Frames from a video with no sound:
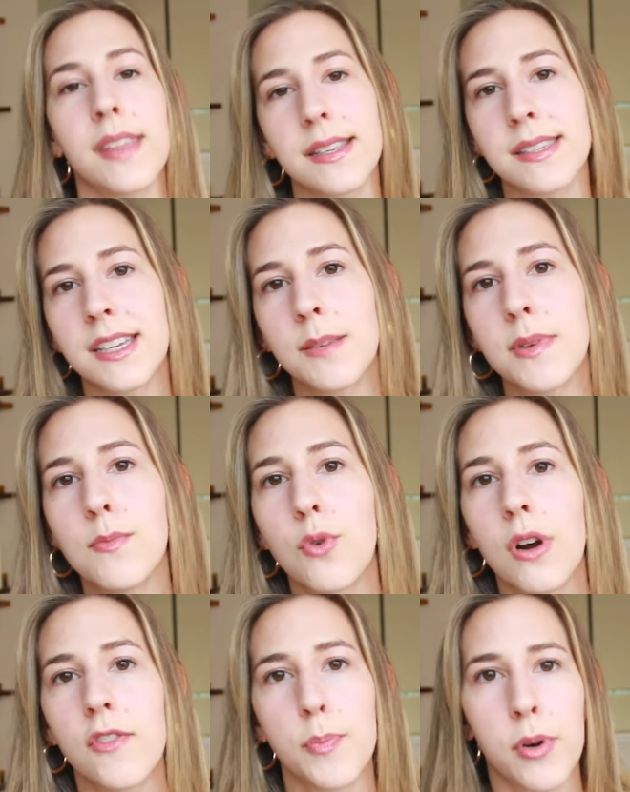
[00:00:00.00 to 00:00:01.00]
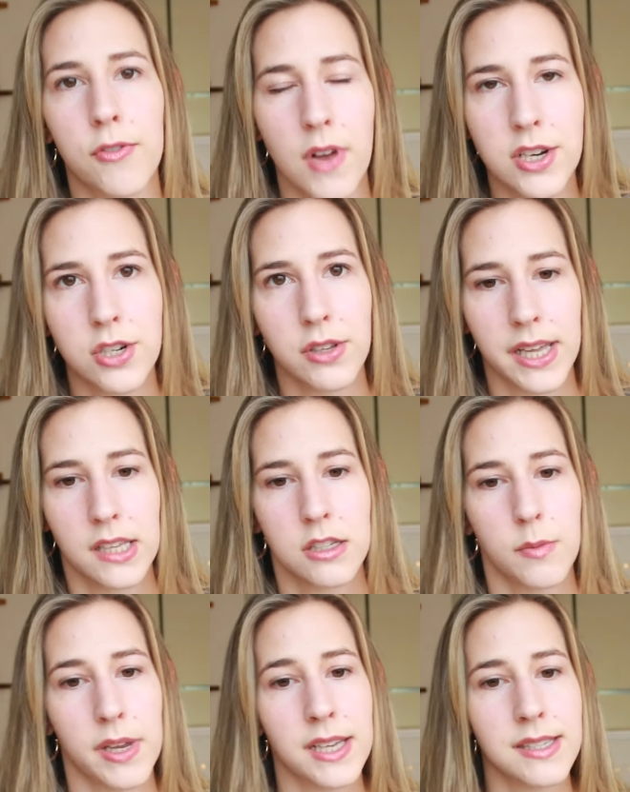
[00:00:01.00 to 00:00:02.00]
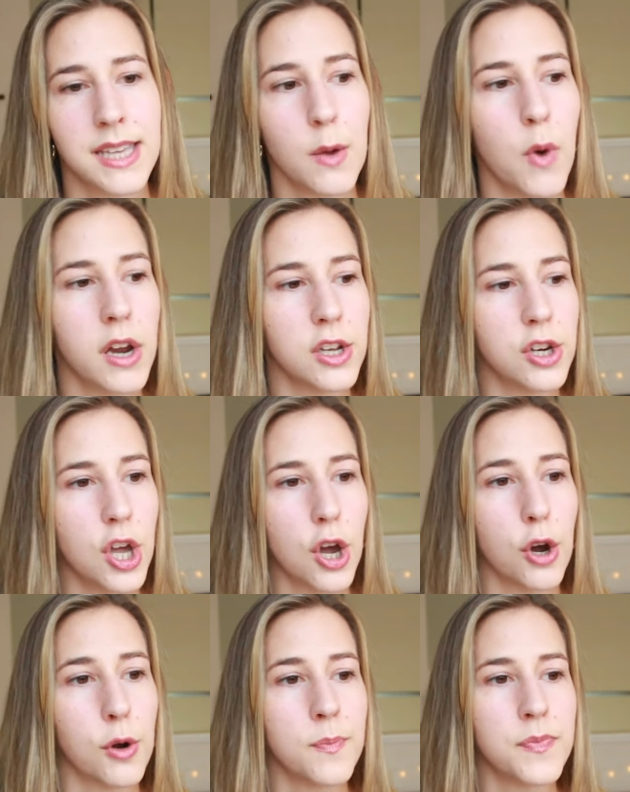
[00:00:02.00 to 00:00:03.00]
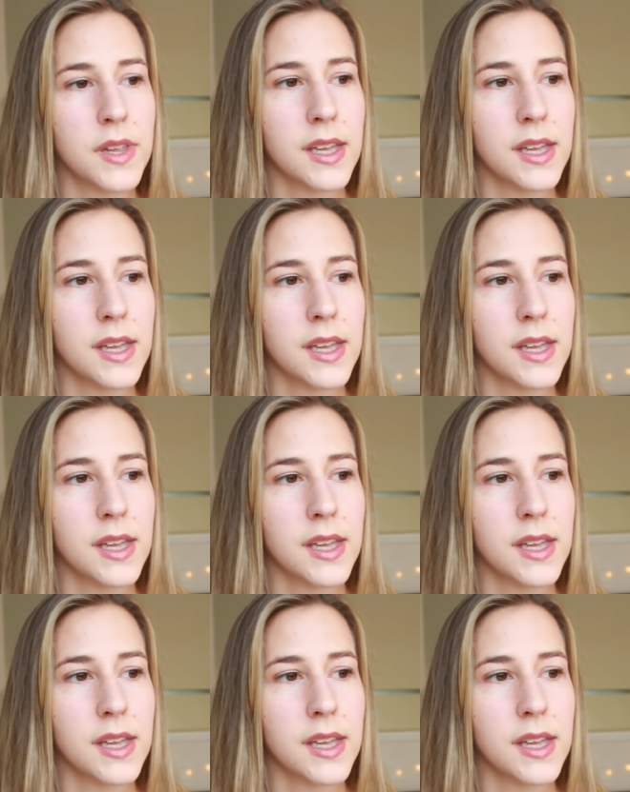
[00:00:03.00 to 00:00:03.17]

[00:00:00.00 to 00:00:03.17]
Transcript: that's going to be more of a professional answer because they want to know